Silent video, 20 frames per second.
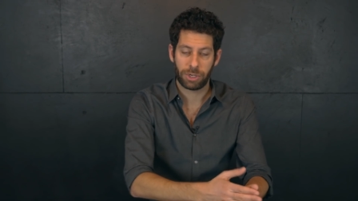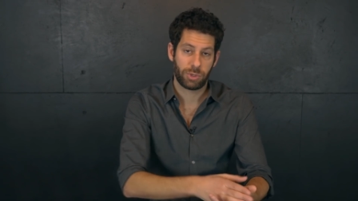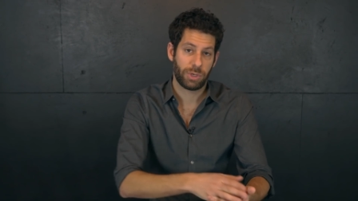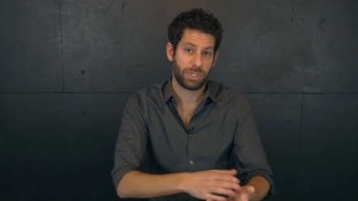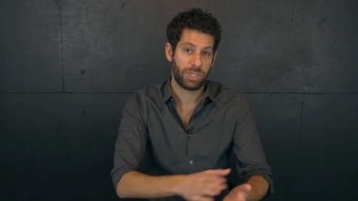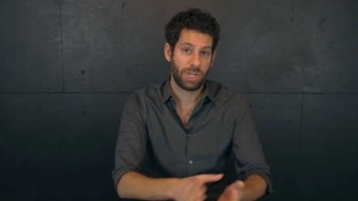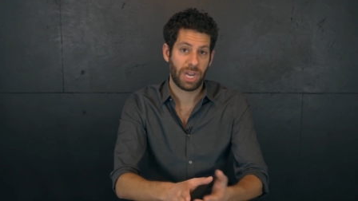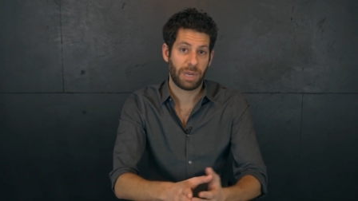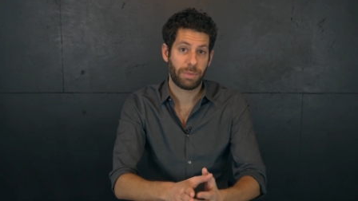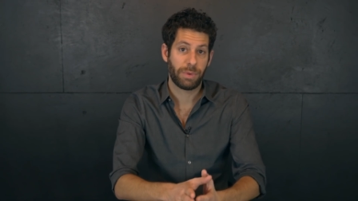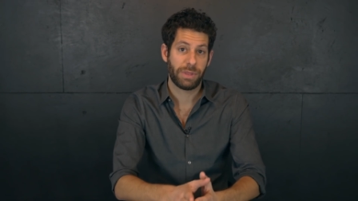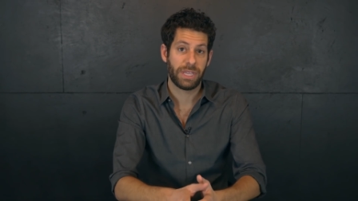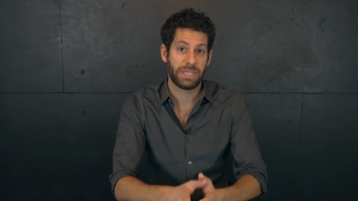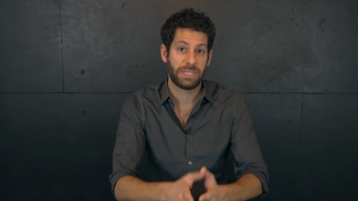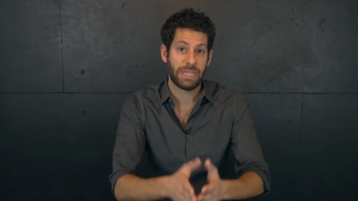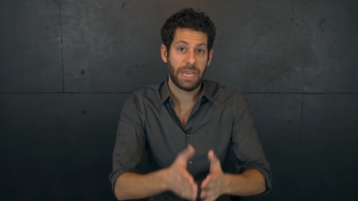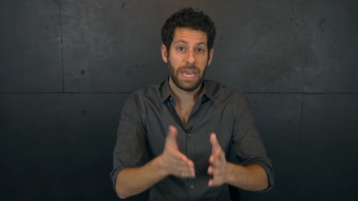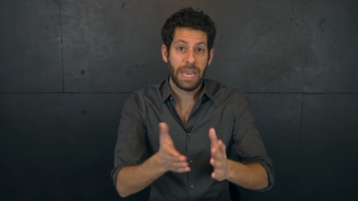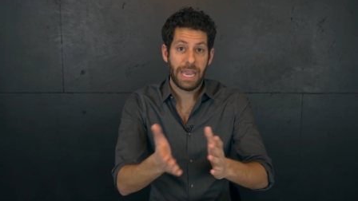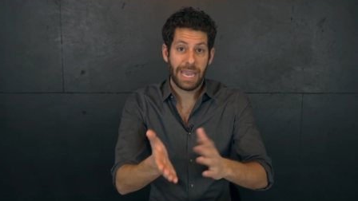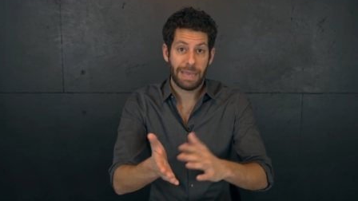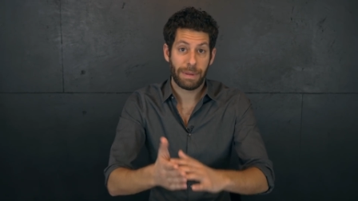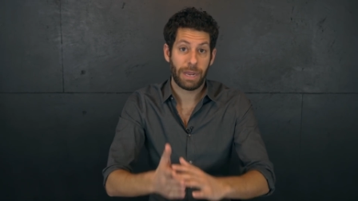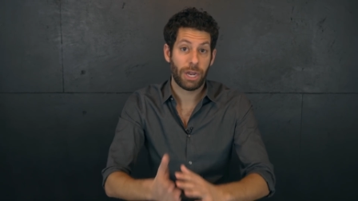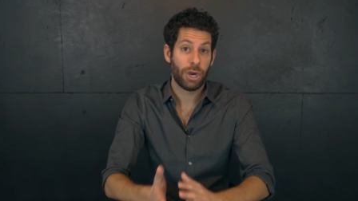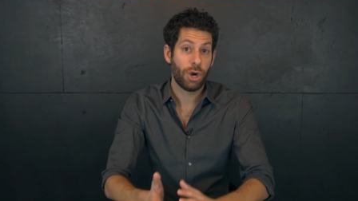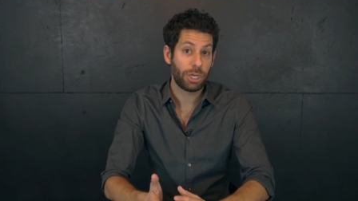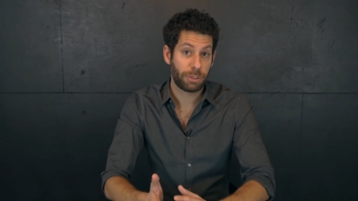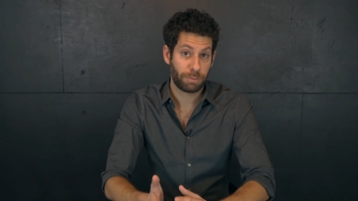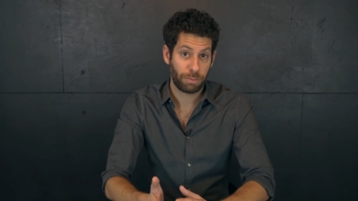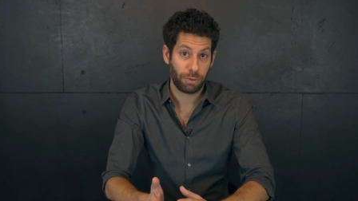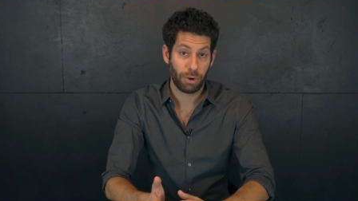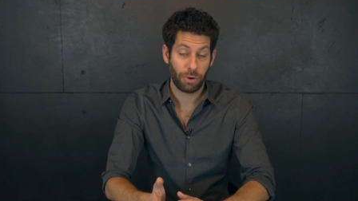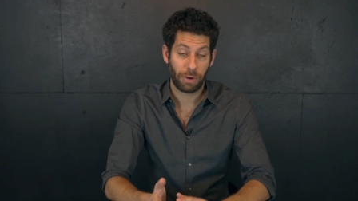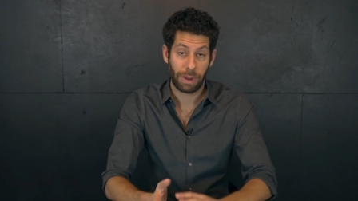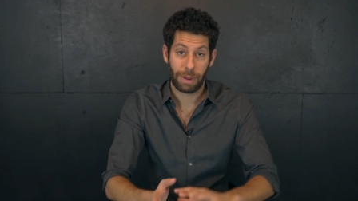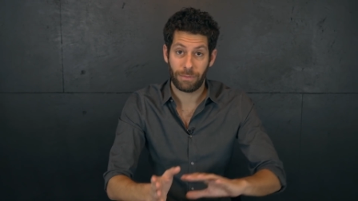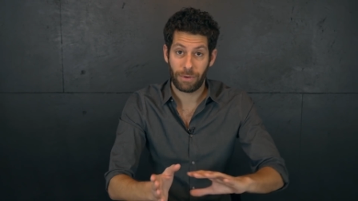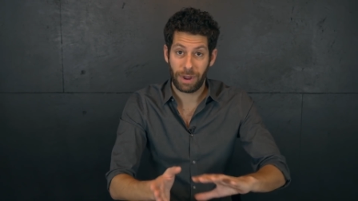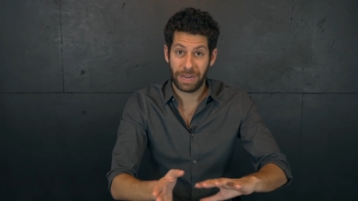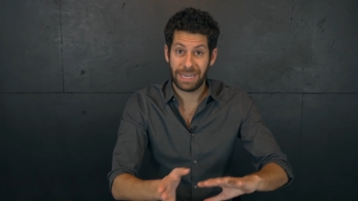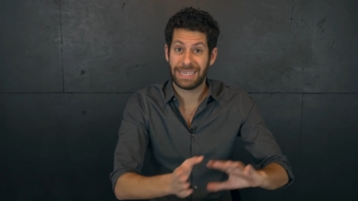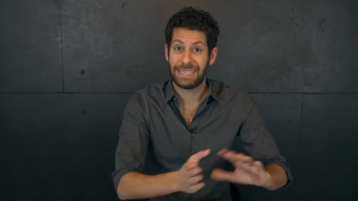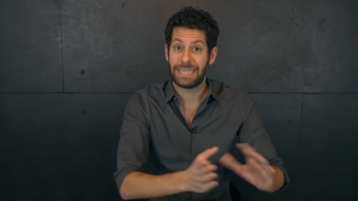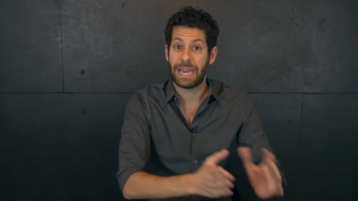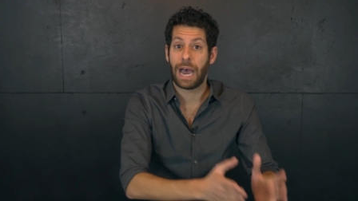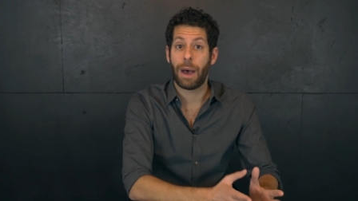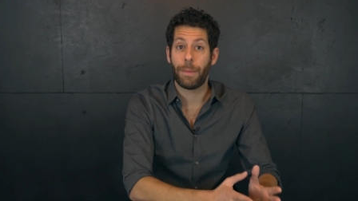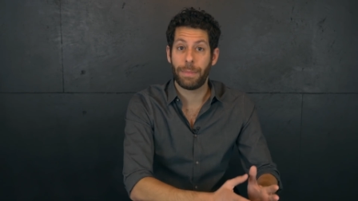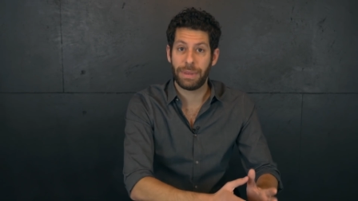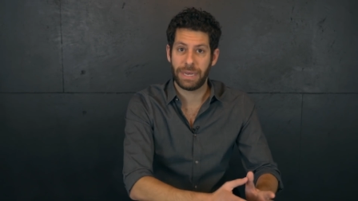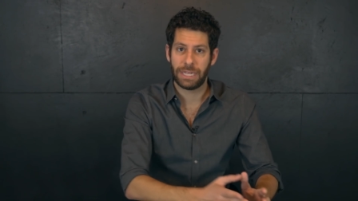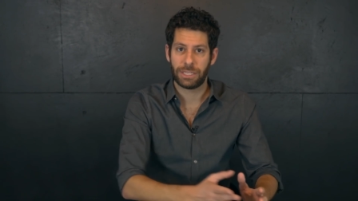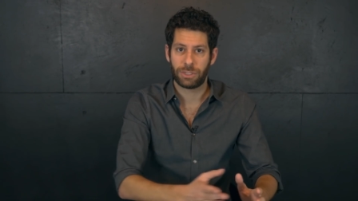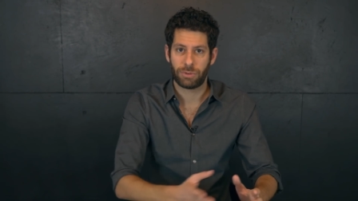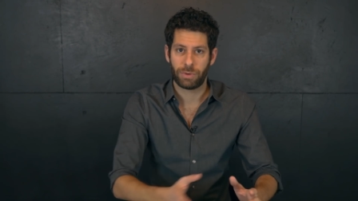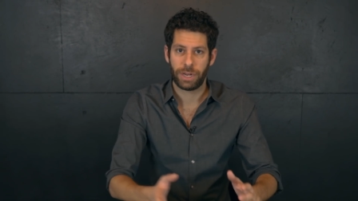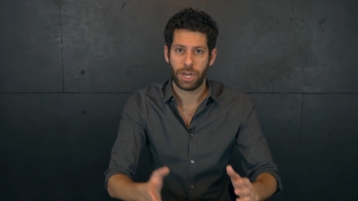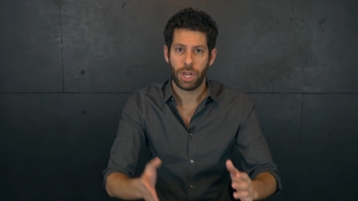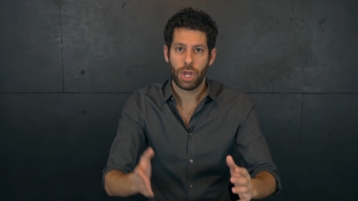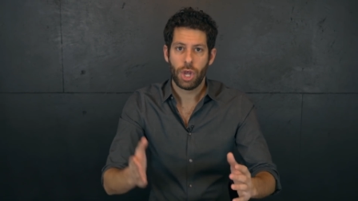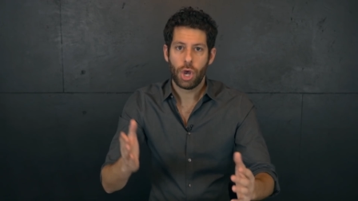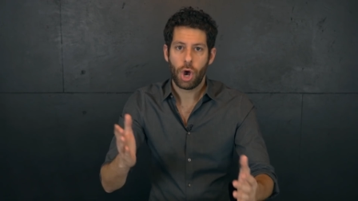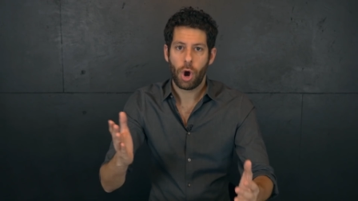So I talk about this in my hooks program, right? Dominance, right?